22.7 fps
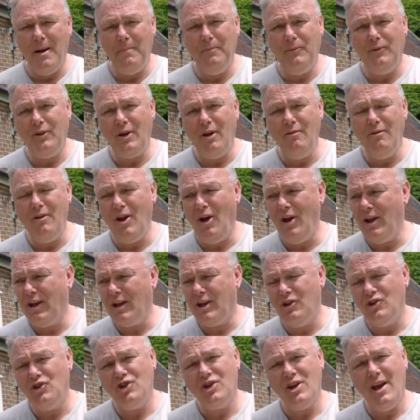So
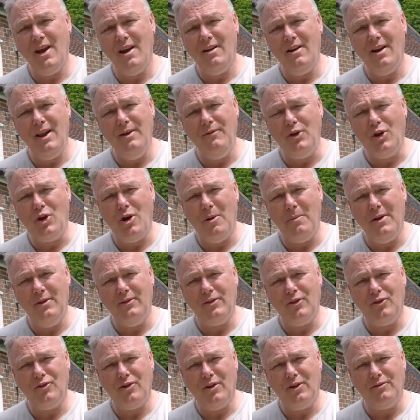like and share, leave your
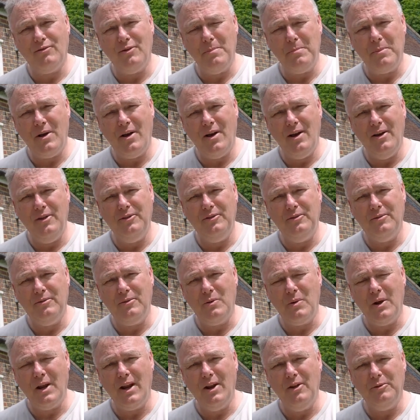comments. I try to reply as
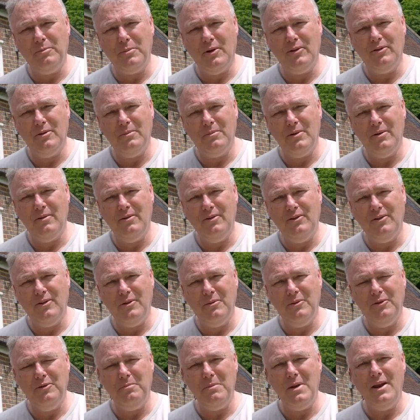quickly as possible
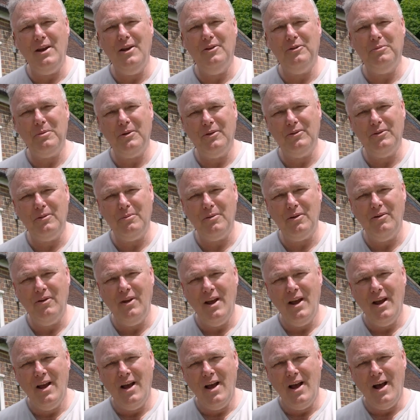to as many as possible.
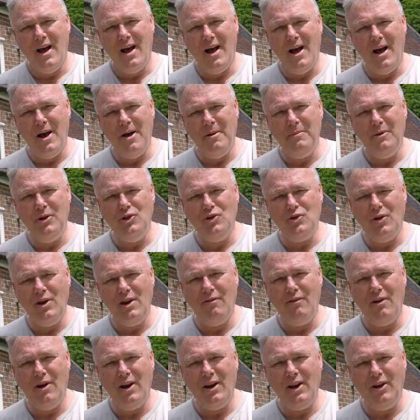Enjoy
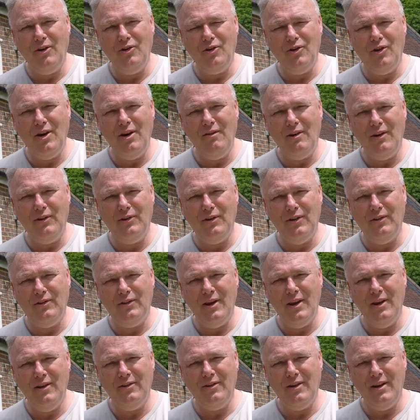your riding, enjoy your rest of the
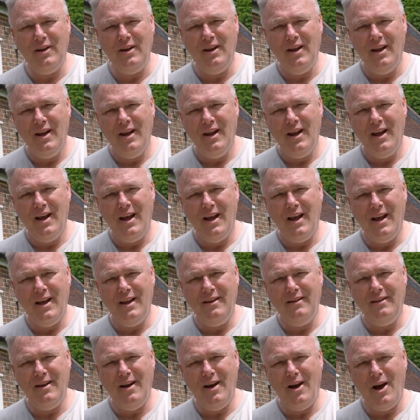season,
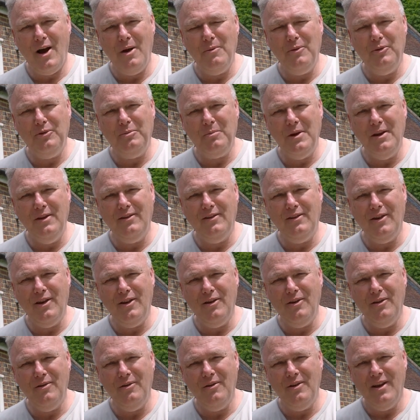and I will speak to
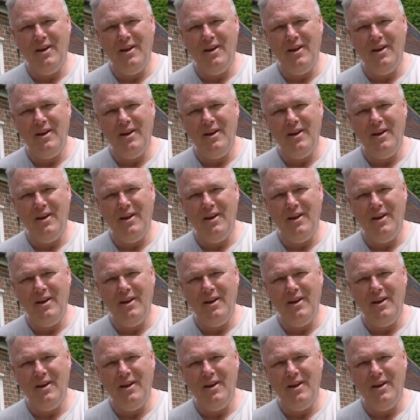you